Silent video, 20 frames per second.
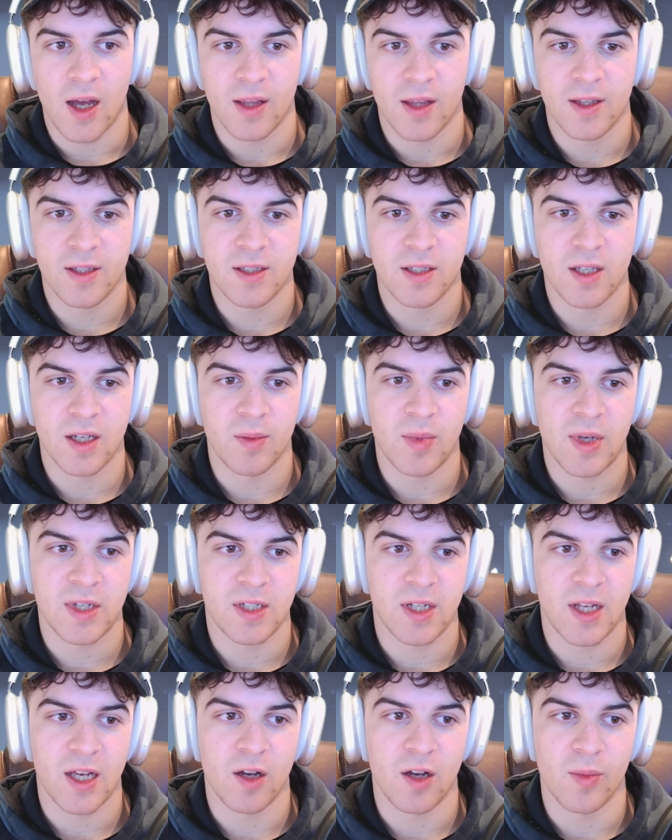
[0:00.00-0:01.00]
This is going to
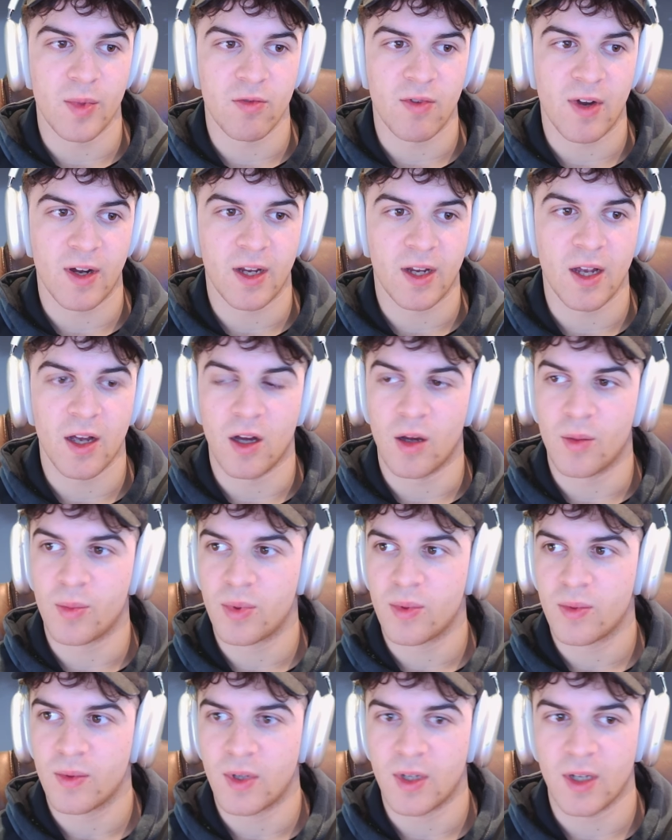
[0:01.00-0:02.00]
basically help me rank it up
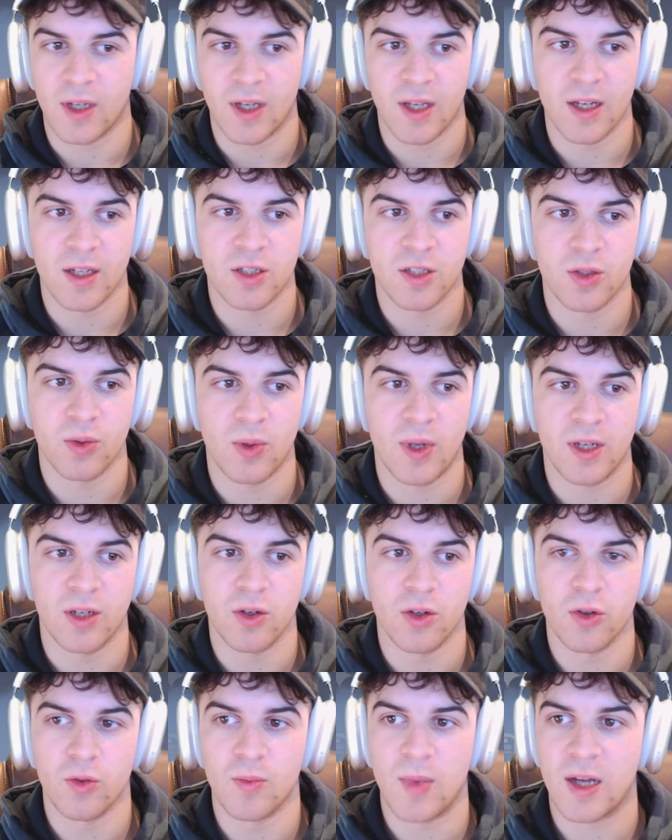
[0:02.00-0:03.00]
and get it to a
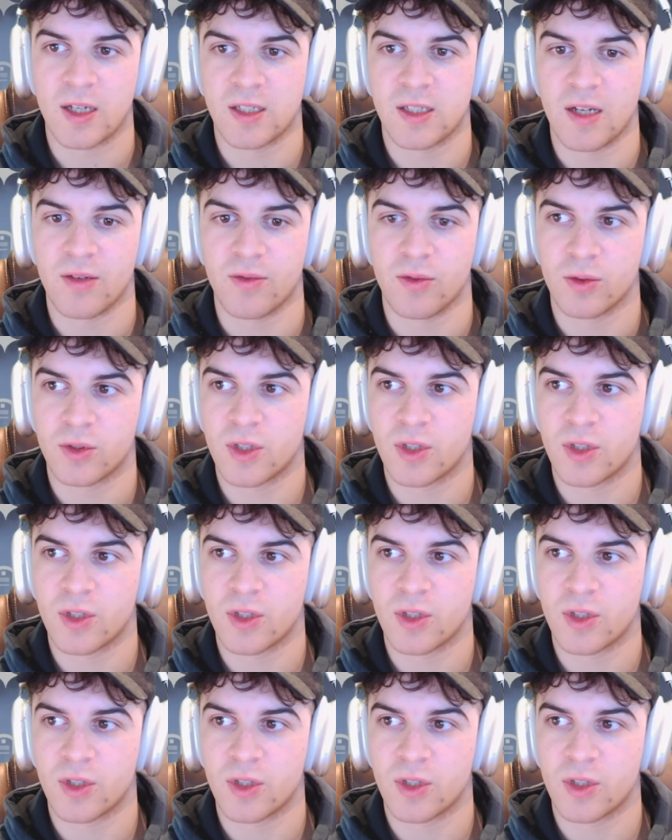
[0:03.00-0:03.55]
new max level.